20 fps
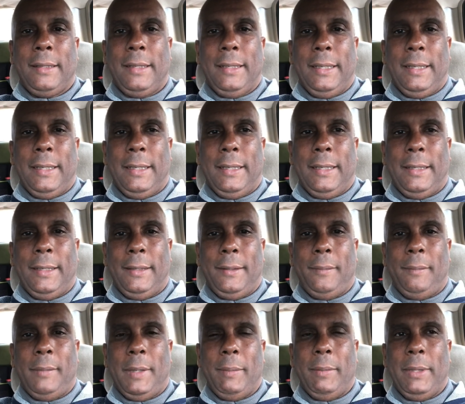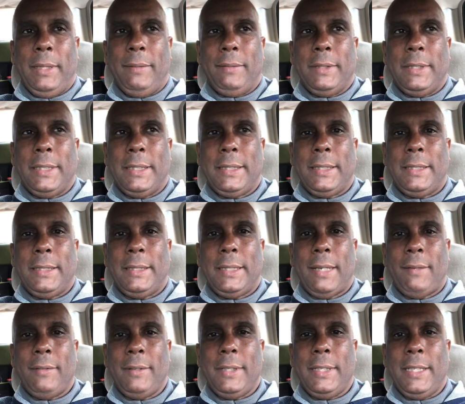I believe in
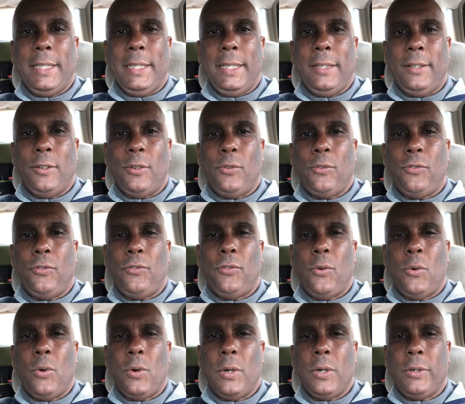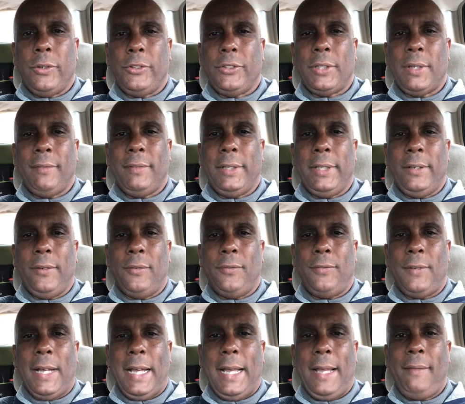1704 or
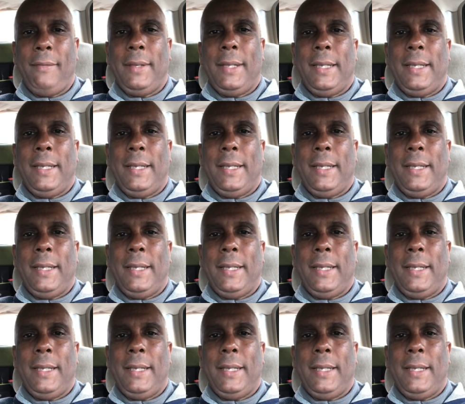1705,